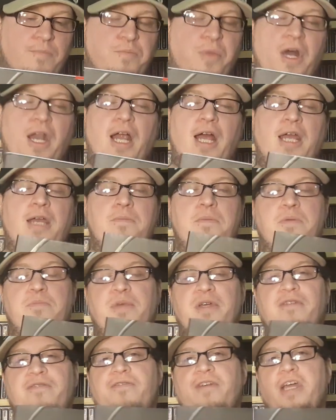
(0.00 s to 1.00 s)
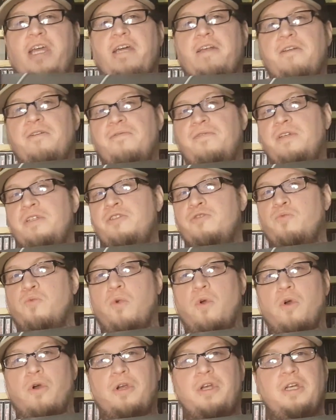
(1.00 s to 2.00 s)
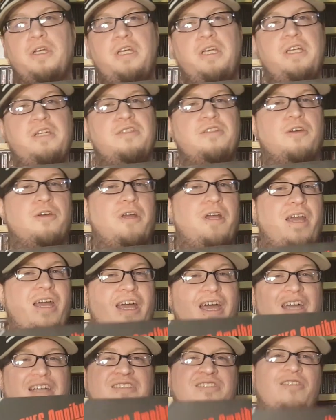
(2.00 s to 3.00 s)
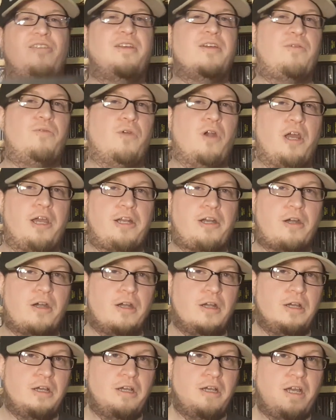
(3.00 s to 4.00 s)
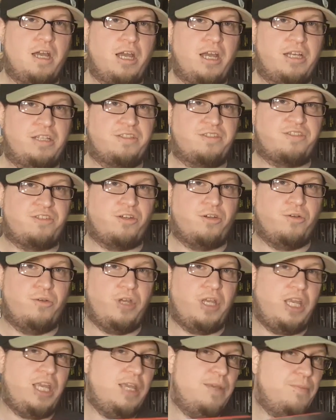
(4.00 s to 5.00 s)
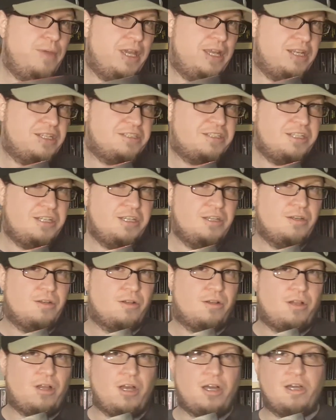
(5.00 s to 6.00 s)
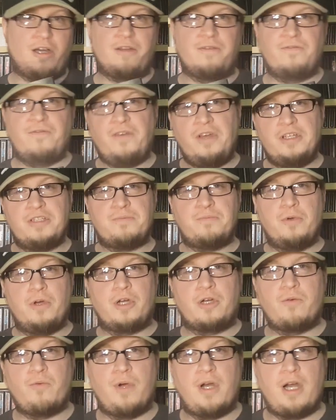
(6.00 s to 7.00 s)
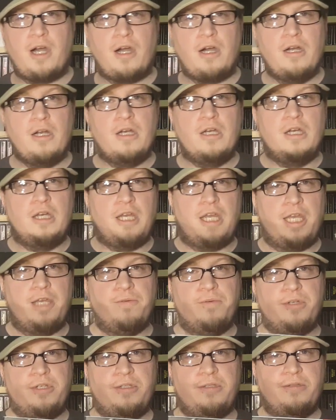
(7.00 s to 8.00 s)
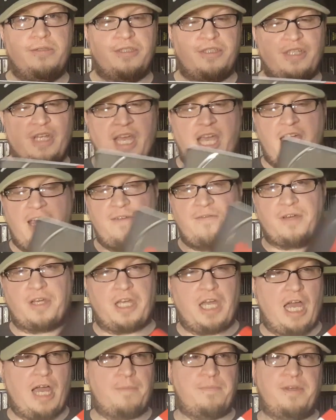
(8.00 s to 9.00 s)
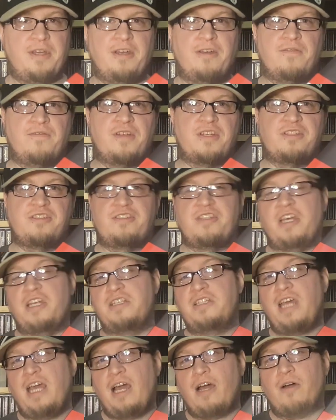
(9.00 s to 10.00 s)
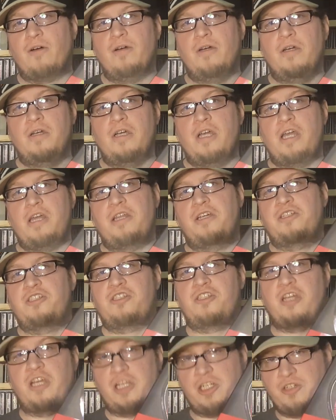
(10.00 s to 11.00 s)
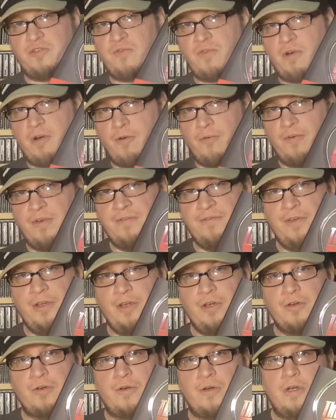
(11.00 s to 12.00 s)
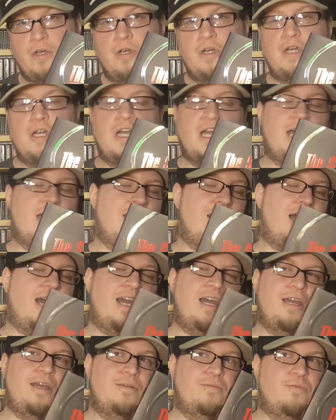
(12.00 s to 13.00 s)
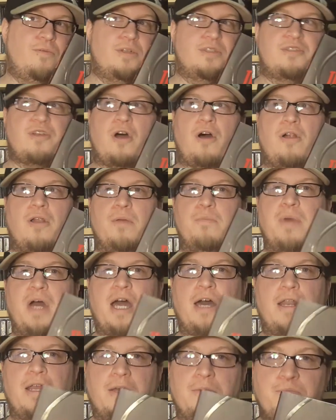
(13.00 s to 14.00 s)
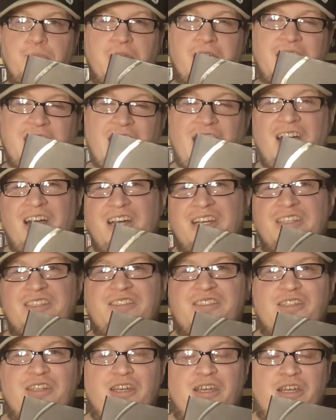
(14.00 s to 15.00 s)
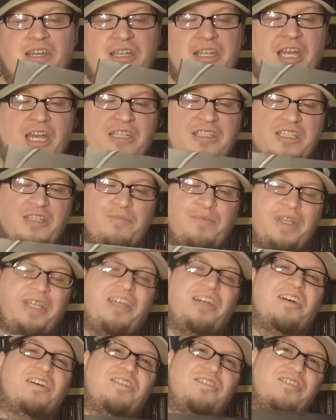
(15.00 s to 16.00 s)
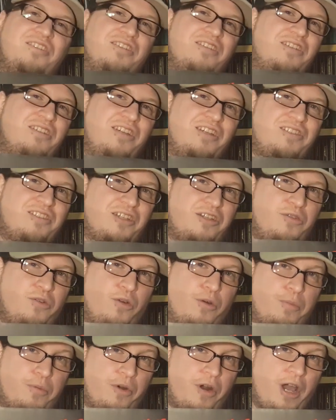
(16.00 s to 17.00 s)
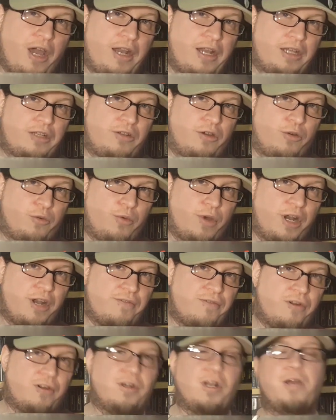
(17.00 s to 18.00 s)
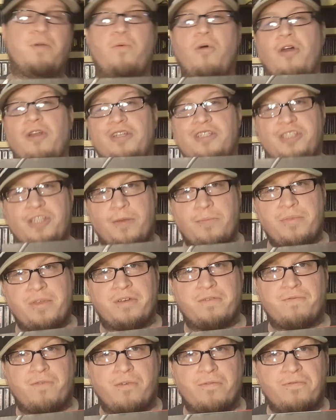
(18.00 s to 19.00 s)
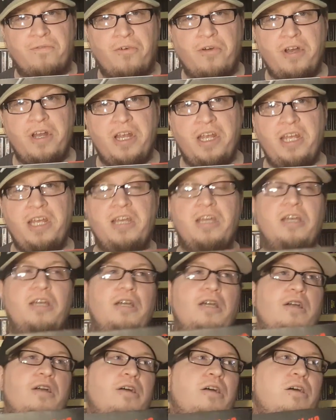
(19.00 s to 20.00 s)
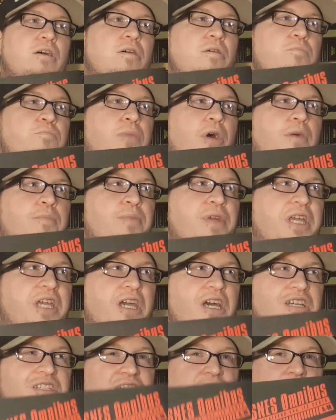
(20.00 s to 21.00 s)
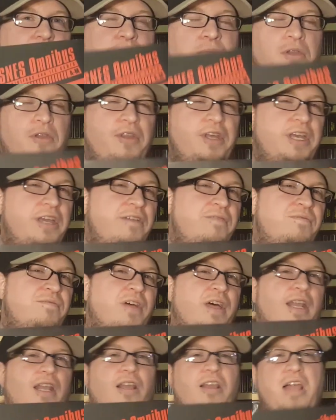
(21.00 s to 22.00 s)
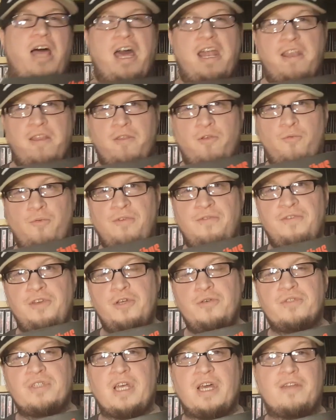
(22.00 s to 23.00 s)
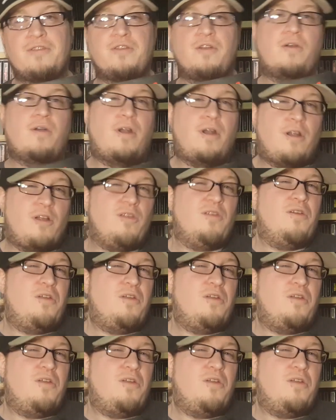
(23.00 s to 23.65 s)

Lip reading: but I am a big fan of his work. He's an excellent writer, and so he made a deal on Facebook where he would have a copy of this sent out in exchange for a review. And I was all about it because, not just because it's a cool product or whatever and I wanted something for free, but because I believe that a lot of the reviews out there are a